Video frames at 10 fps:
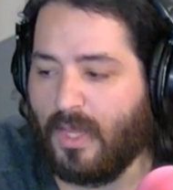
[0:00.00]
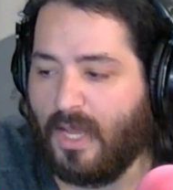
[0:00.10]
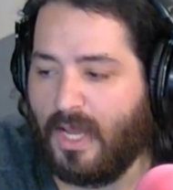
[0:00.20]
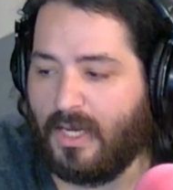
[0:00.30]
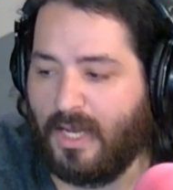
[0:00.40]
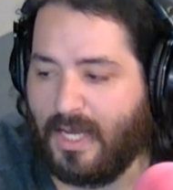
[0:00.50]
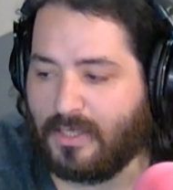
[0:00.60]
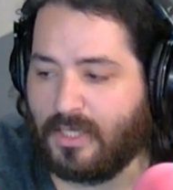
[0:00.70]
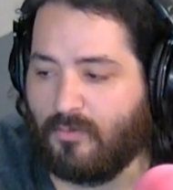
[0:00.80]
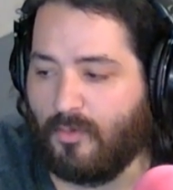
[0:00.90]
and
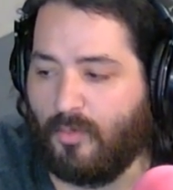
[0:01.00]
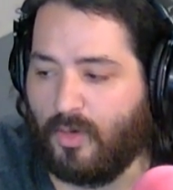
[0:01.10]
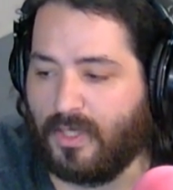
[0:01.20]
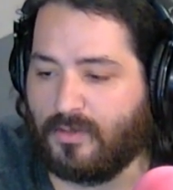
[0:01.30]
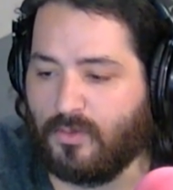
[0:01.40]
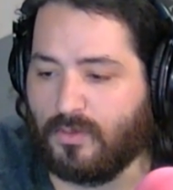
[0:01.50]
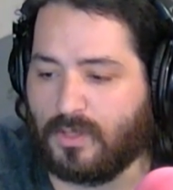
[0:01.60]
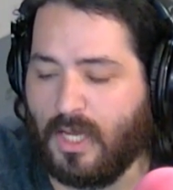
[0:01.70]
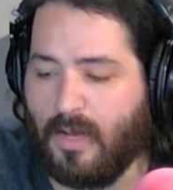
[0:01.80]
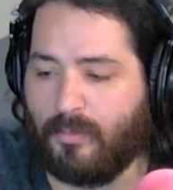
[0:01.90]
enhancing reporting
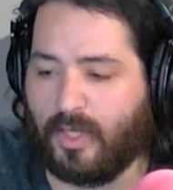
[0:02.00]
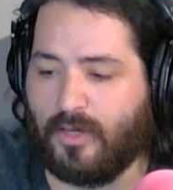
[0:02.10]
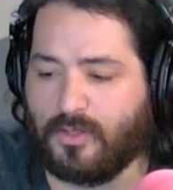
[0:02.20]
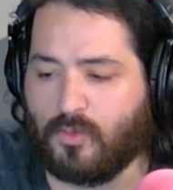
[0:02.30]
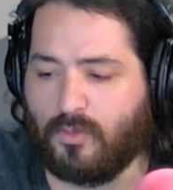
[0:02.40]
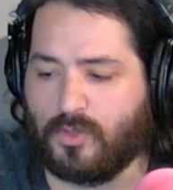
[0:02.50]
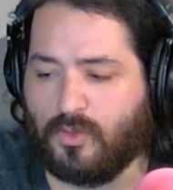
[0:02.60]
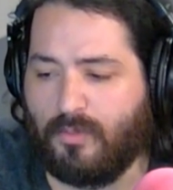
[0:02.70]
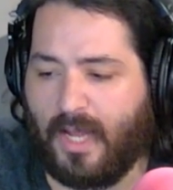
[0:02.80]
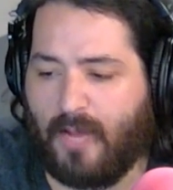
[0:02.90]
tools. Players will
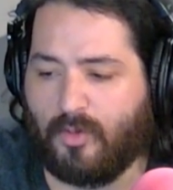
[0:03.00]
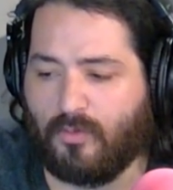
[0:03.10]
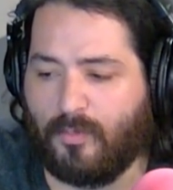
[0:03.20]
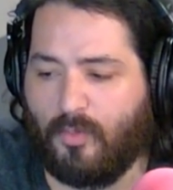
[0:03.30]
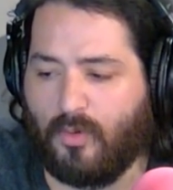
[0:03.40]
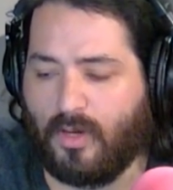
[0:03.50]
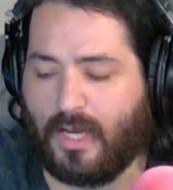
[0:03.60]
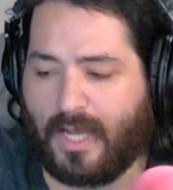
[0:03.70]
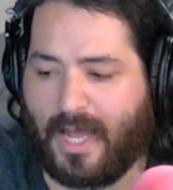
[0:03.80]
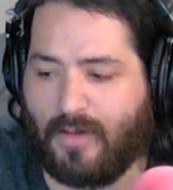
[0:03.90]
soon be able to report
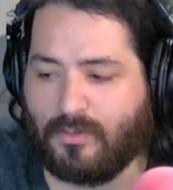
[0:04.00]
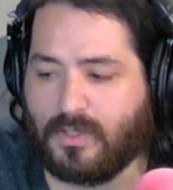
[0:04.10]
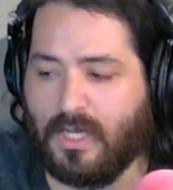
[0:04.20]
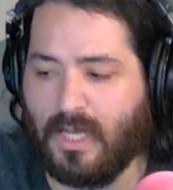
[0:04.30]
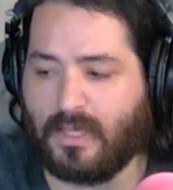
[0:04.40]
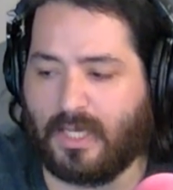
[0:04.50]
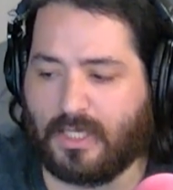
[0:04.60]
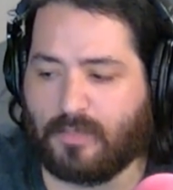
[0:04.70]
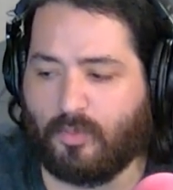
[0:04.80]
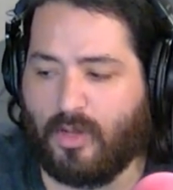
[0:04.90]
accounts that
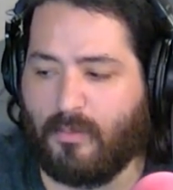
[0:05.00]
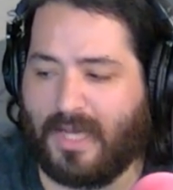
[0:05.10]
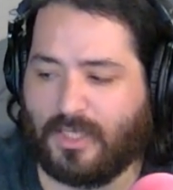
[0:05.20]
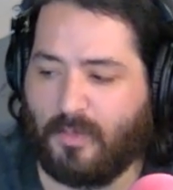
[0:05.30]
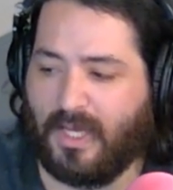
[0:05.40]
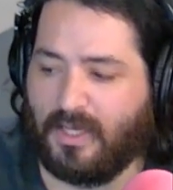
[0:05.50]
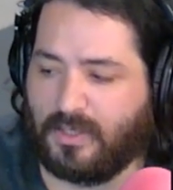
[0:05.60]
exploit matchmaking